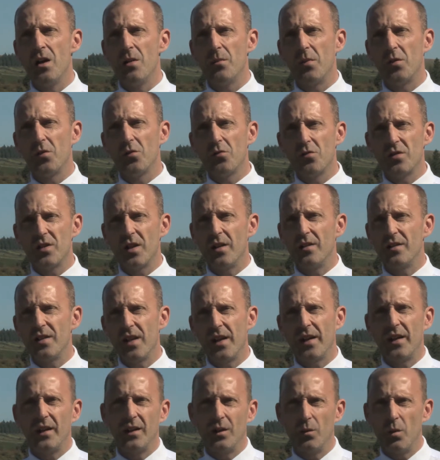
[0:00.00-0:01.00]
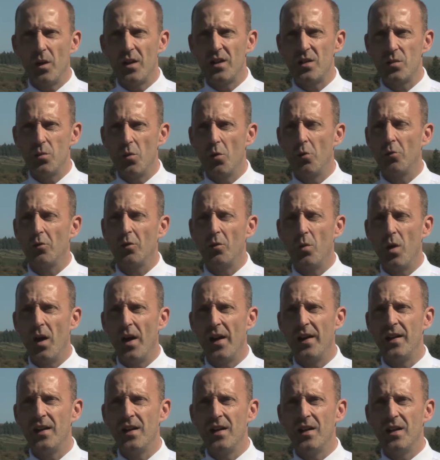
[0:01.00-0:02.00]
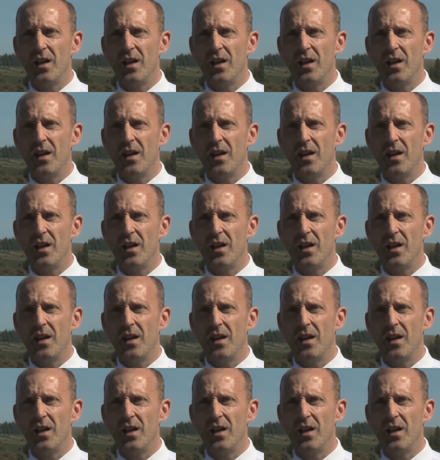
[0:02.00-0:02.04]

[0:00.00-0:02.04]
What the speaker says: but also taking the wastewater away